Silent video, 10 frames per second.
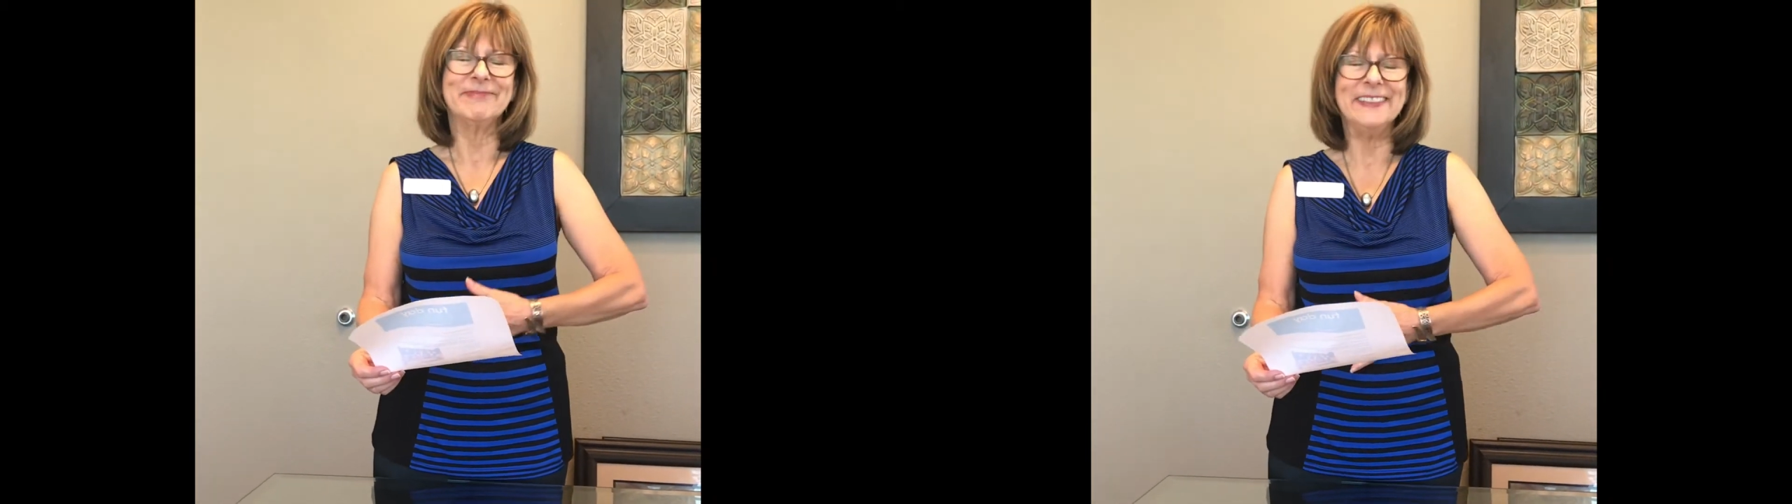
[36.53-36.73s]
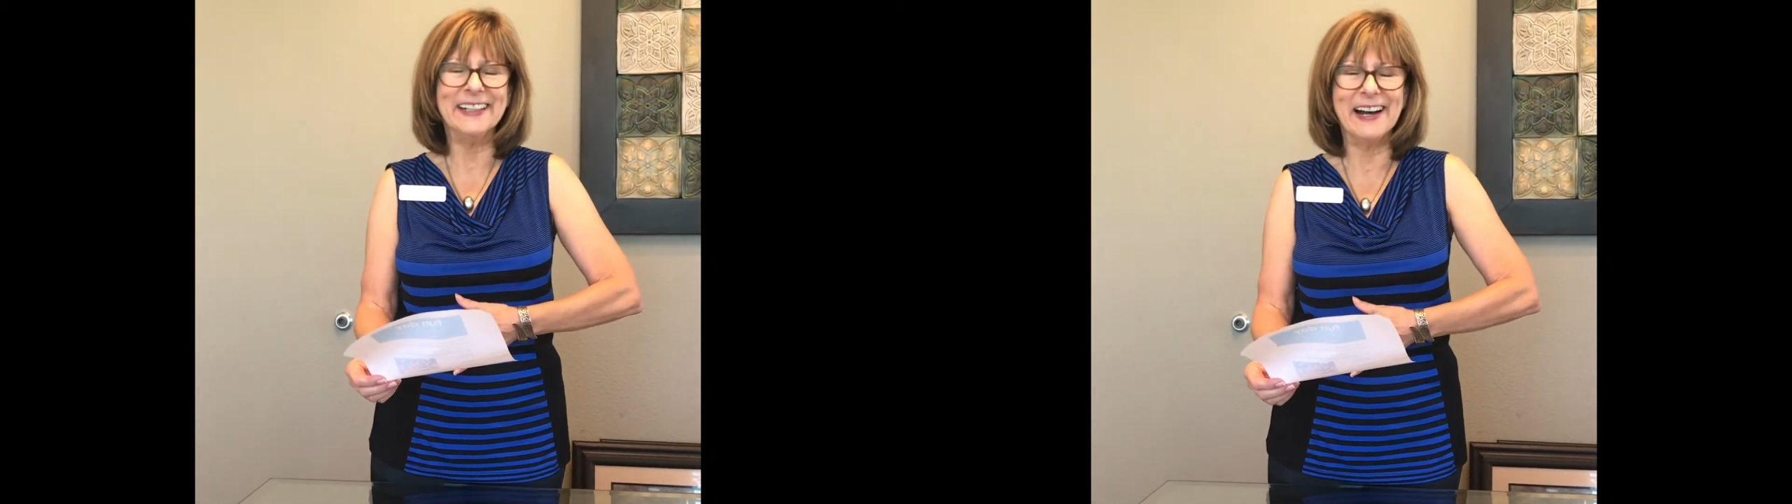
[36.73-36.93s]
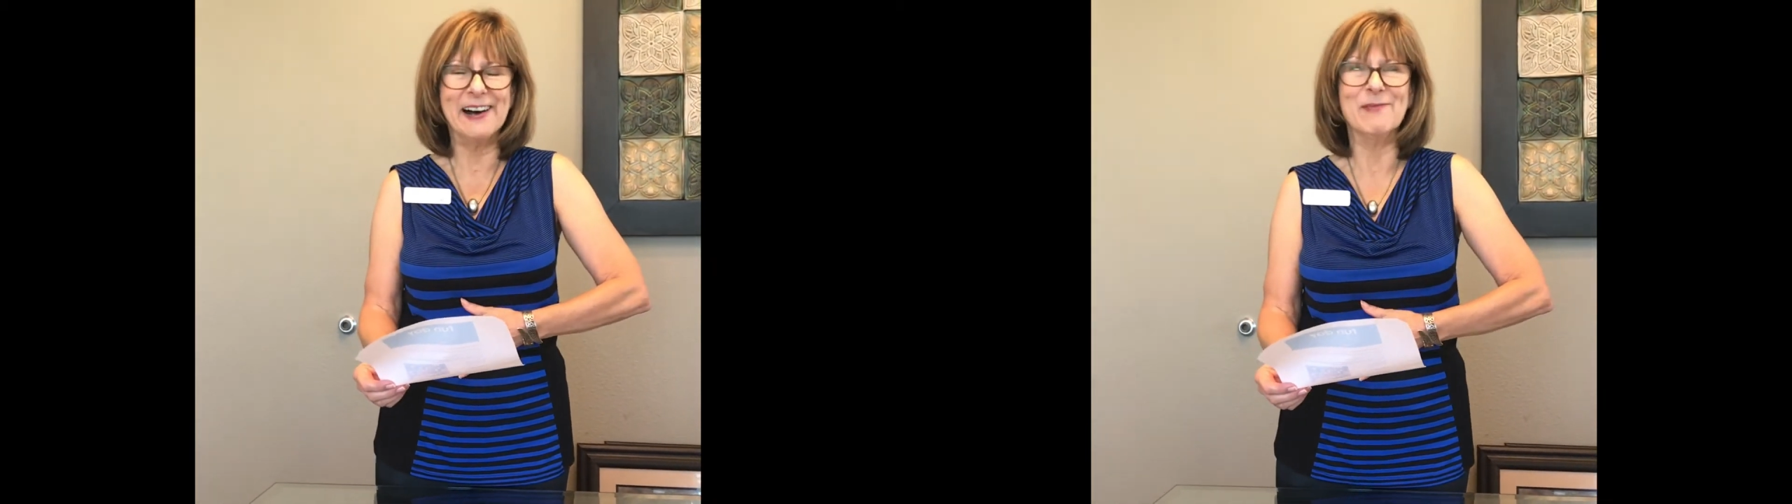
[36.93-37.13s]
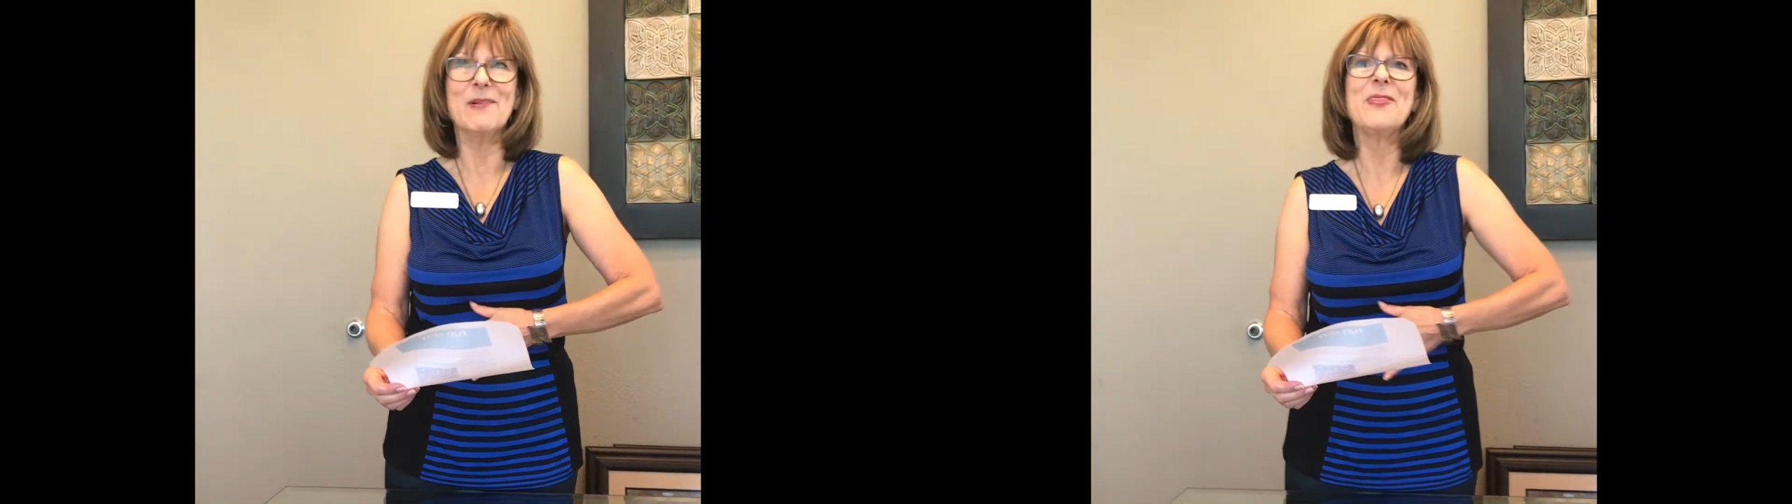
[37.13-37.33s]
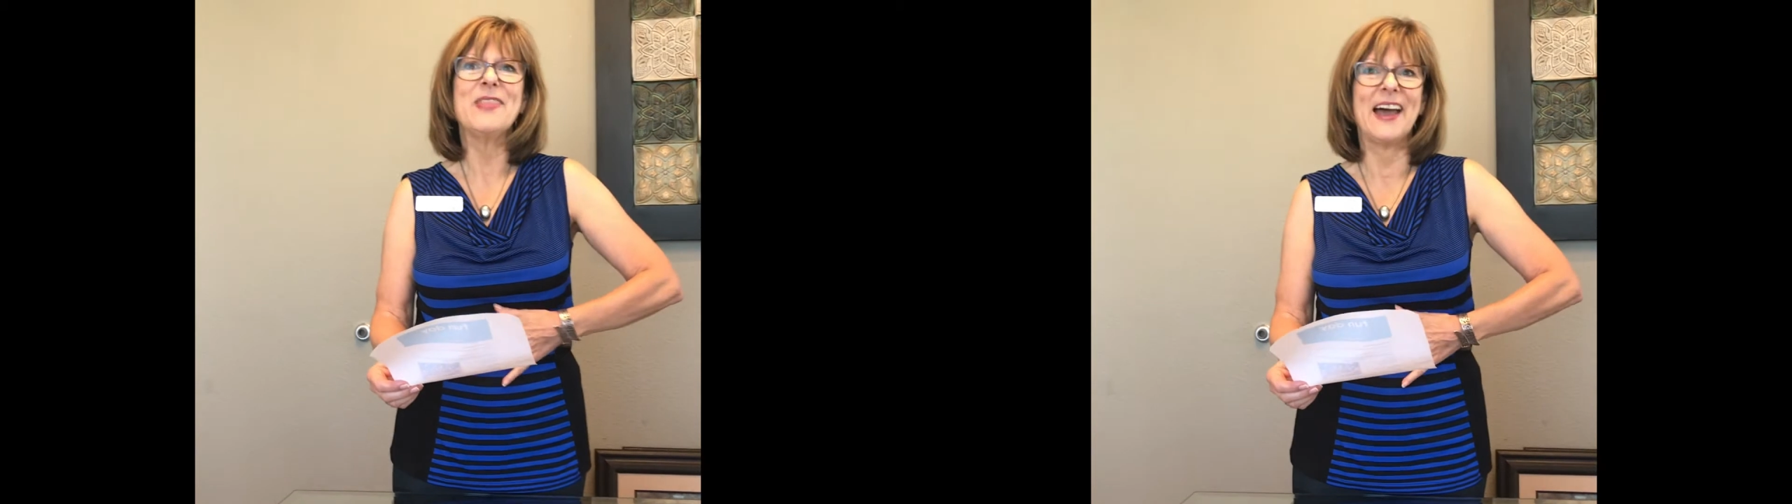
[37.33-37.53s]

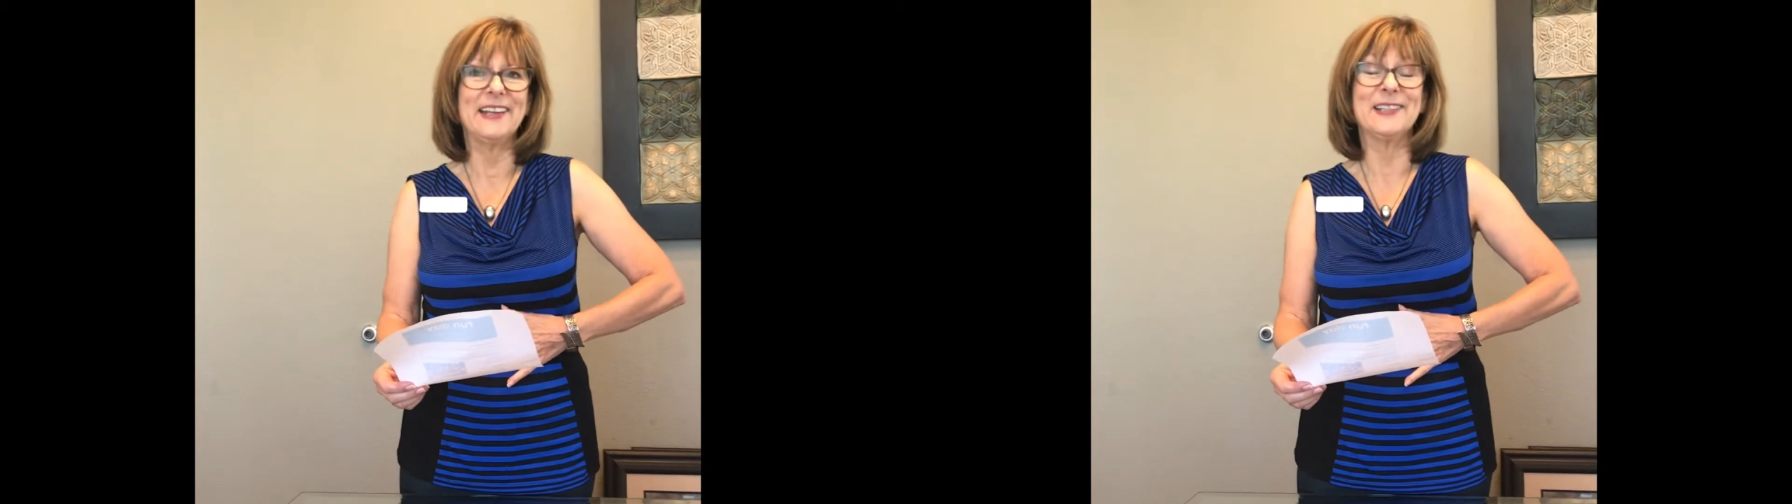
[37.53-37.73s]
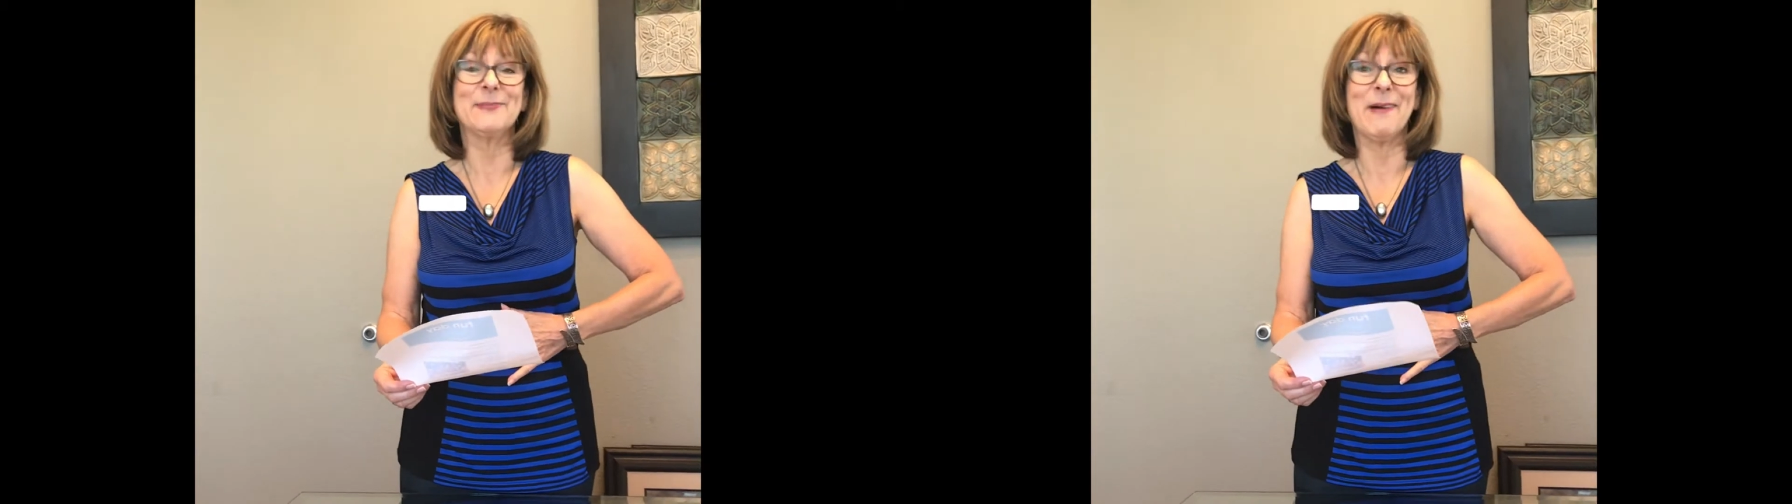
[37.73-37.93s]
Yum, that is